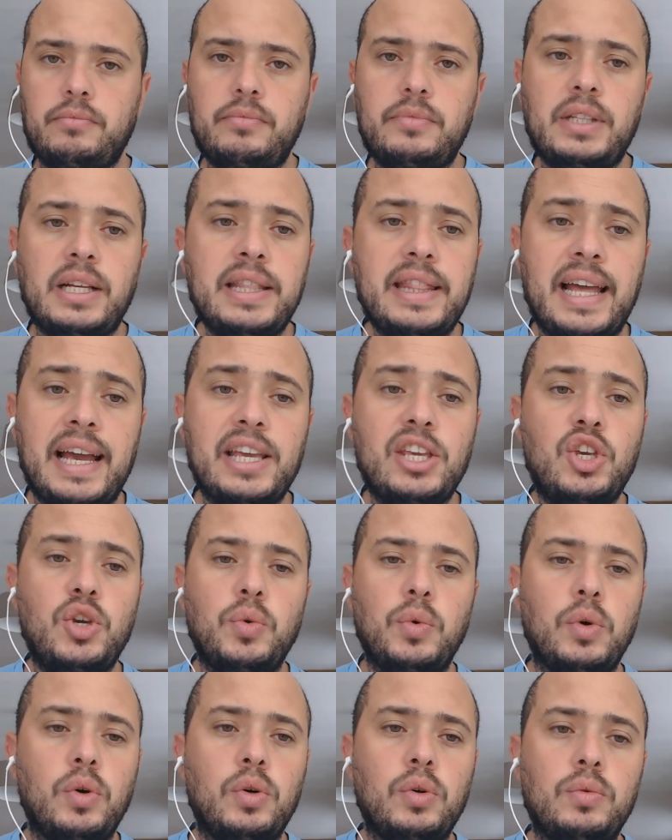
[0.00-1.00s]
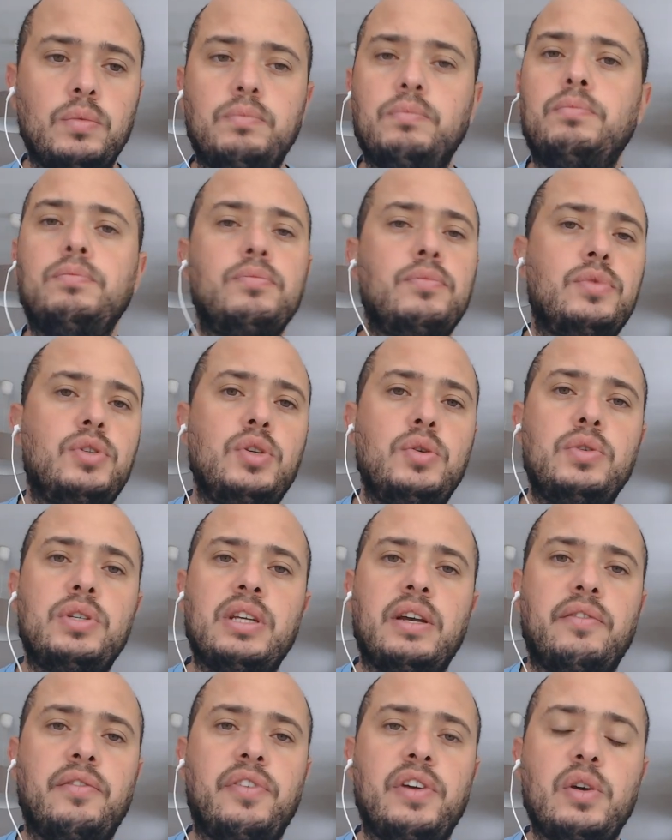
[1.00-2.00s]
that you will do
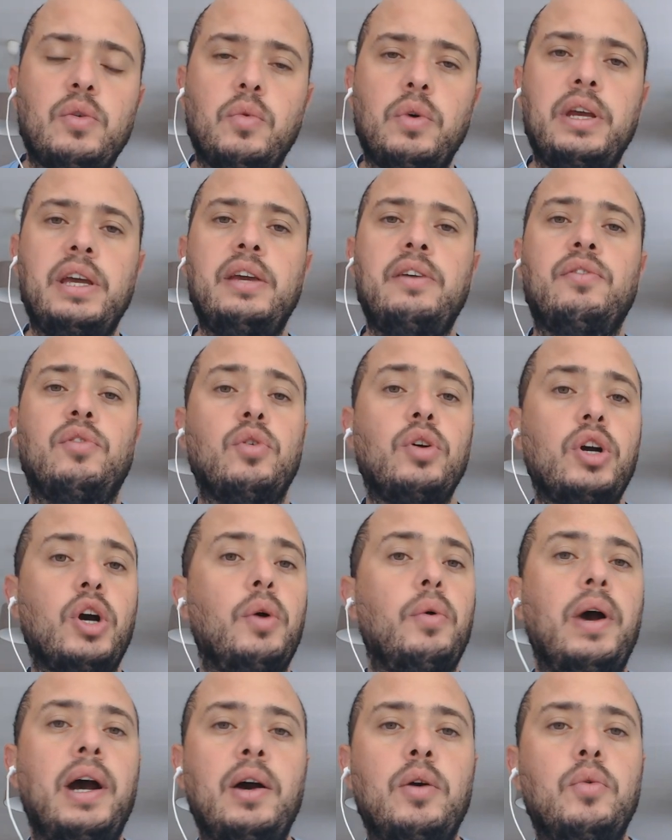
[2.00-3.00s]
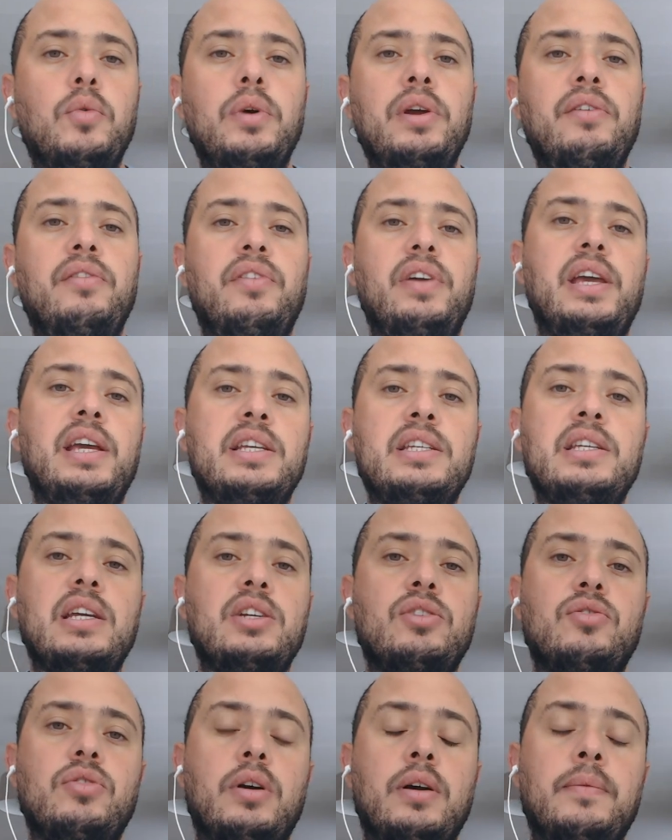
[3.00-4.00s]
something with or go out with,
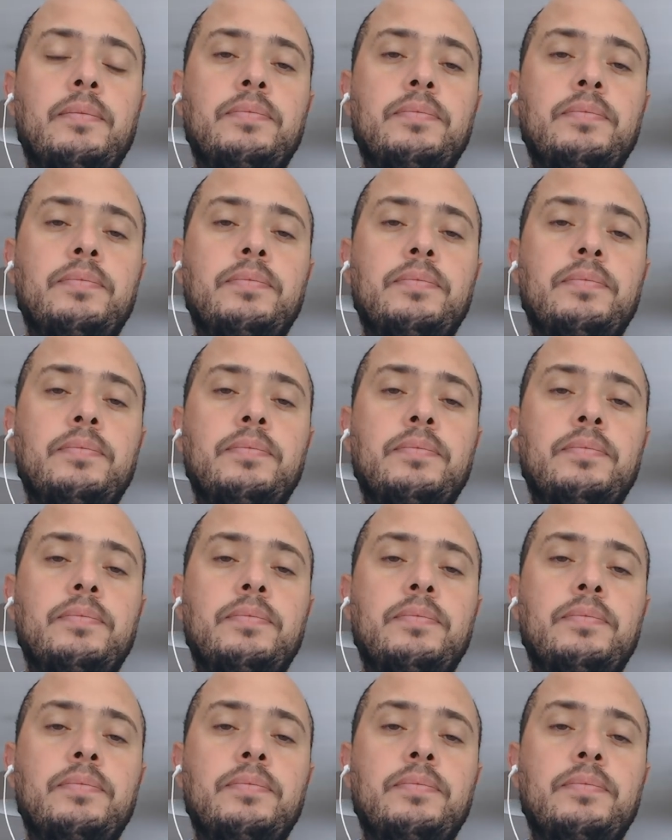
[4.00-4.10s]
etc.